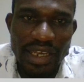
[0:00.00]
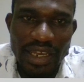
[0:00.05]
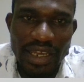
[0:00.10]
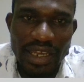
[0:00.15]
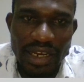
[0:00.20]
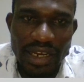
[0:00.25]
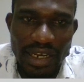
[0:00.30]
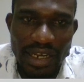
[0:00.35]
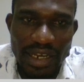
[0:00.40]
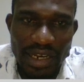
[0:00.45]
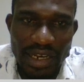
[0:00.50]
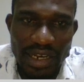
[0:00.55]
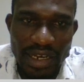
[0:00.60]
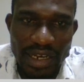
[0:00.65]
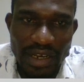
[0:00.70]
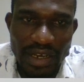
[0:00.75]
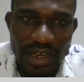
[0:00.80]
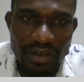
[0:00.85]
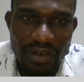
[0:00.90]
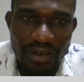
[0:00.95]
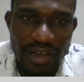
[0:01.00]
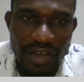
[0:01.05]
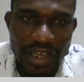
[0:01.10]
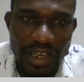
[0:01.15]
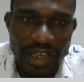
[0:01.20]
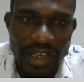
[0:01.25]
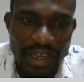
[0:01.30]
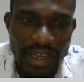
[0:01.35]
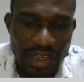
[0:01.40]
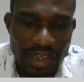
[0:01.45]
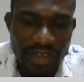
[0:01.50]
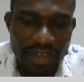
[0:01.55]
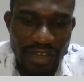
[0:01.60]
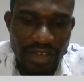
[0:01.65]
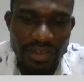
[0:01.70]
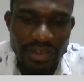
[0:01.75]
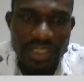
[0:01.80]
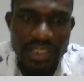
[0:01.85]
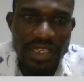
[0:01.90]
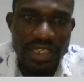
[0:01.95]
and then now I can
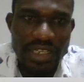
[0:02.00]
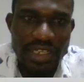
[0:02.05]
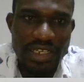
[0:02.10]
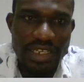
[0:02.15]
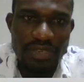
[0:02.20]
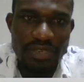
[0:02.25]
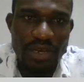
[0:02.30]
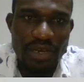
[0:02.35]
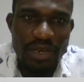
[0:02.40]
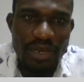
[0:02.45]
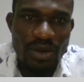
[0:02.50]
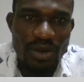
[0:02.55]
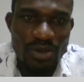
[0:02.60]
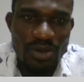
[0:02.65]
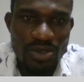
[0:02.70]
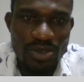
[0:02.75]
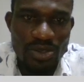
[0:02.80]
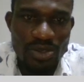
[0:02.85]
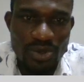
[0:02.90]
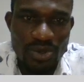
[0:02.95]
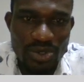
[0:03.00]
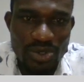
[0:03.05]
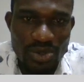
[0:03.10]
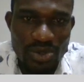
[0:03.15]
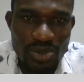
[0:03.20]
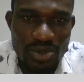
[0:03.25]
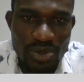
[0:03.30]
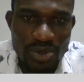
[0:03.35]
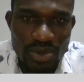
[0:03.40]
increase the decimal also to